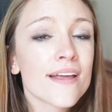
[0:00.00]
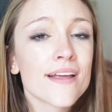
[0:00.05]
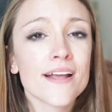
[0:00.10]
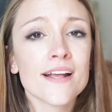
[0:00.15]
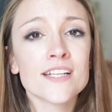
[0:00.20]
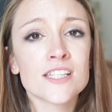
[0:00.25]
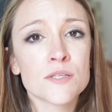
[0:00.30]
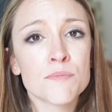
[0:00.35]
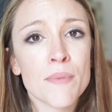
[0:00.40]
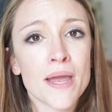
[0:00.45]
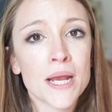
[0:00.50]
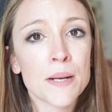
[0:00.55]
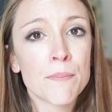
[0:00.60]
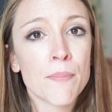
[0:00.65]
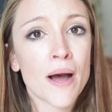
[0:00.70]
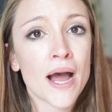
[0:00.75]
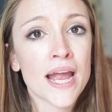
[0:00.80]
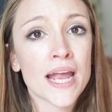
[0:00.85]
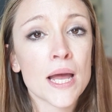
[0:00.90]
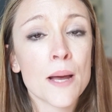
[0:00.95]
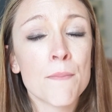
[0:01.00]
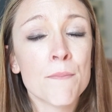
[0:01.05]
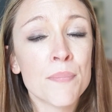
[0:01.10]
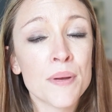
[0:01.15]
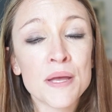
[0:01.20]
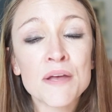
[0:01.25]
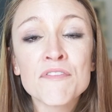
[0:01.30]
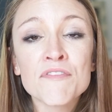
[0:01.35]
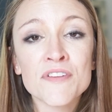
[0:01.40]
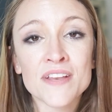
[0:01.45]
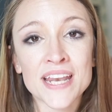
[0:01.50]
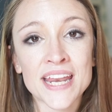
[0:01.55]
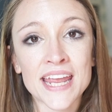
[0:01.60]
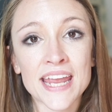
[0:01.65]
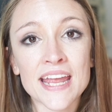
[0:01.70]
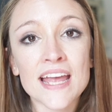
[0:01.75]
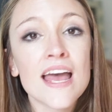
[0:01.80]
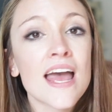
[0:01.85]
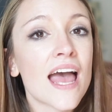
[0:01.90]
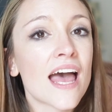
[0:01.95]
It's made by
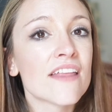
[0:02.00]
Epiphanie,